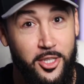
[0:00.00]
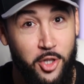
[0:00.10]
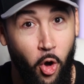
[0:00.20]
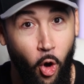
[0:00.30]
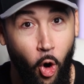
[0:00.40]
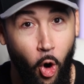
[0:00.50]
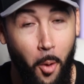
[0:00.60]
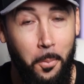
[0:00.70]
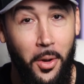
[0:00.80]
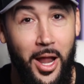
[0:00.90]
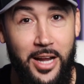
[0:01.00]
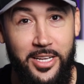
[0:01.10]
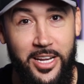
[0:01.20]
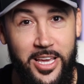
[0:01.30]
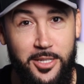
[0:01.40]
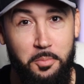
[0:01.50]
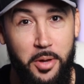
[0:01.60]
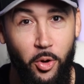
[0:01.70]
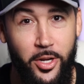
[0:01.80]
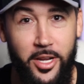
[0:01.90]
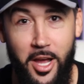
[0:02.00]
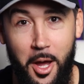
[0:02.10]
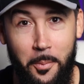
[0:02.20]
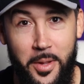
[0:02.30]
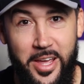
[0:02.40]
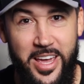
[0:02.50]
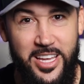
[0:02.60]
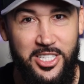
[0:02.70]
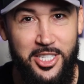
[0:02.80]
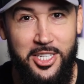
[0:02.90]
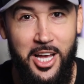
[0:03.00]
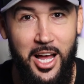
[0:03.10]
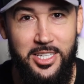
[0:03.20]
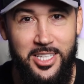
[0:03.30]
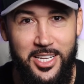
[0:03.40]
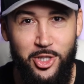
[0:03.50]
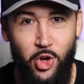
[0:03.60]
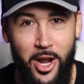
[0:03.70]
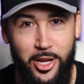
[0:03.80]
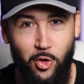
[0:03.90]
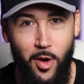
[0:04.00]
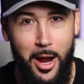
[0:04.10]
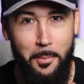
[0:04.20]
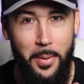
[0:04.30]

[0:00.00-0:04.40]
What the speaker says: this whole plot that he's building up, he's just constantly trying to grab